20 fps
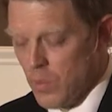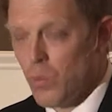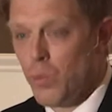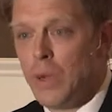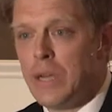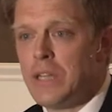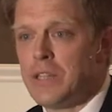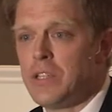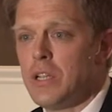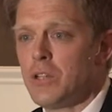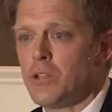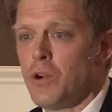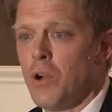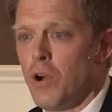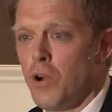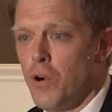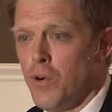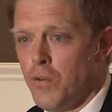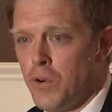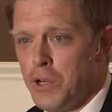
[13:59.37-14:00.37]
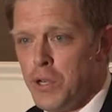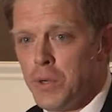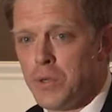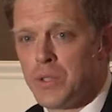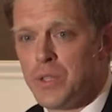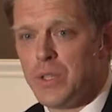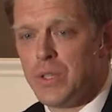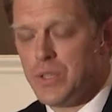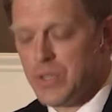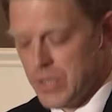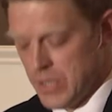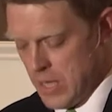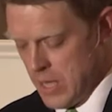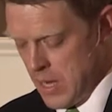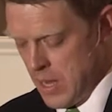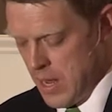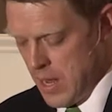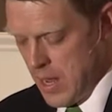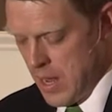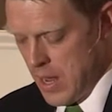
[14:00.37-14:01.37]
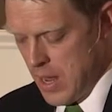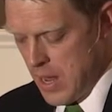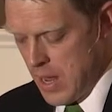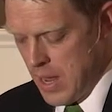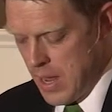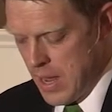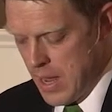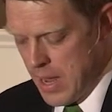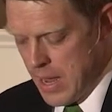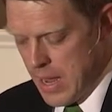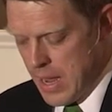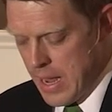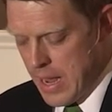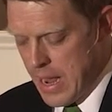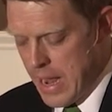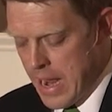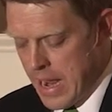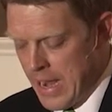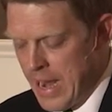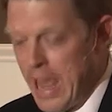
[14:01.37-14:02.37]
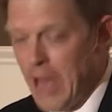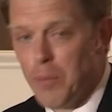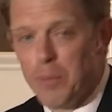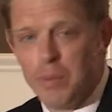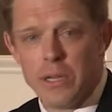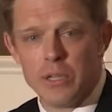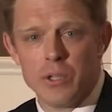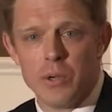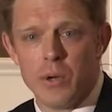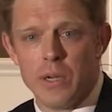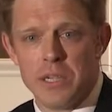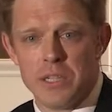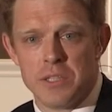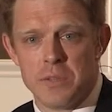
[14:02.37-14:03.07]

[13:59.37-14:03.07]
witnessing drug overdoses, and helping Joy